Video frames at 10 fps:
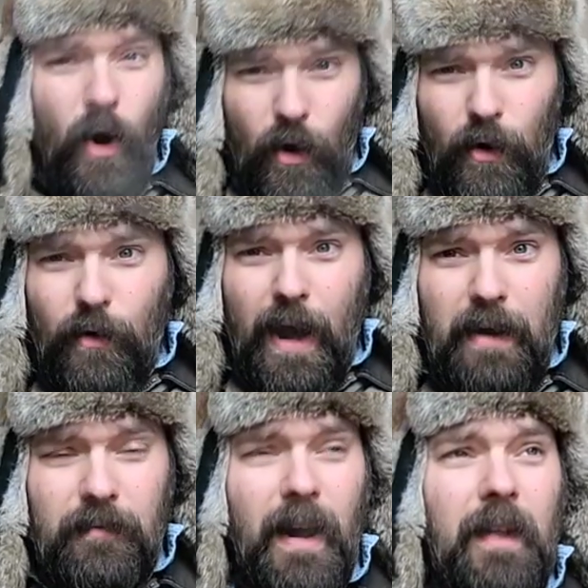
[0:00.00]
her
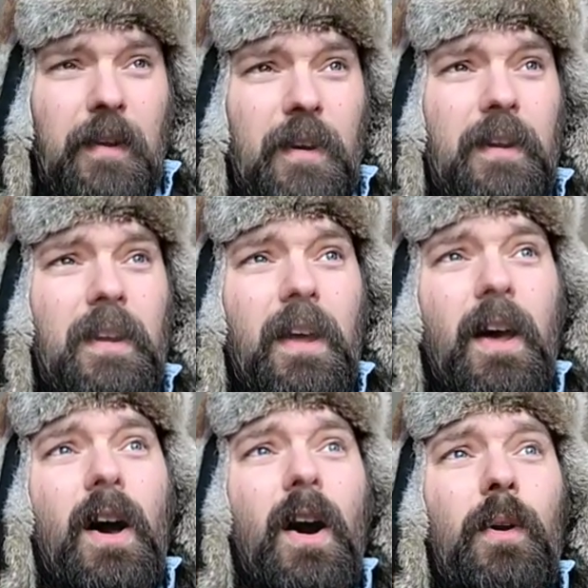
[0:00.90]
grandfather,
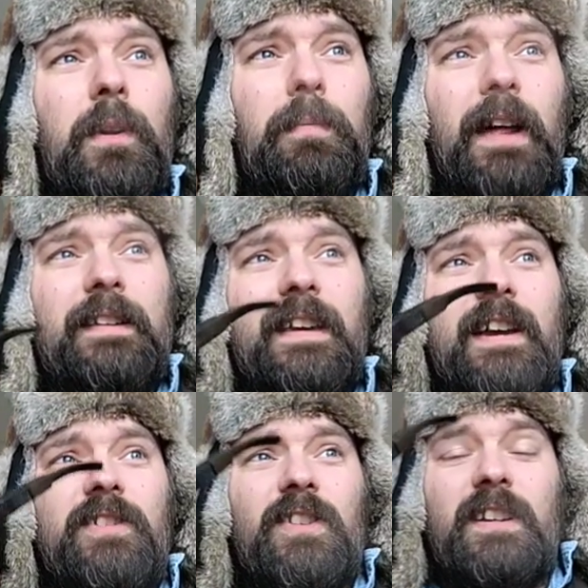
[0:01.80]
owned a
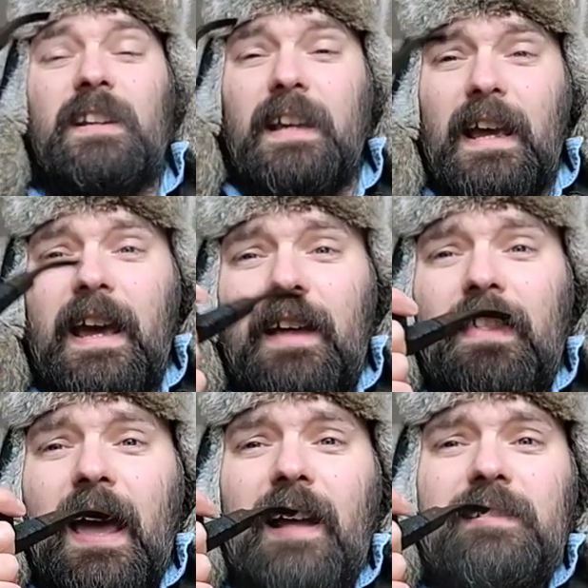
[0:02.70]
plantation
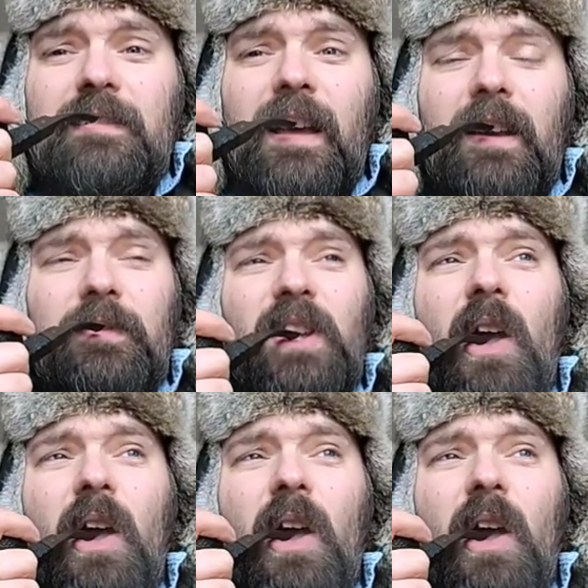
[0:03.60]
that had slaves.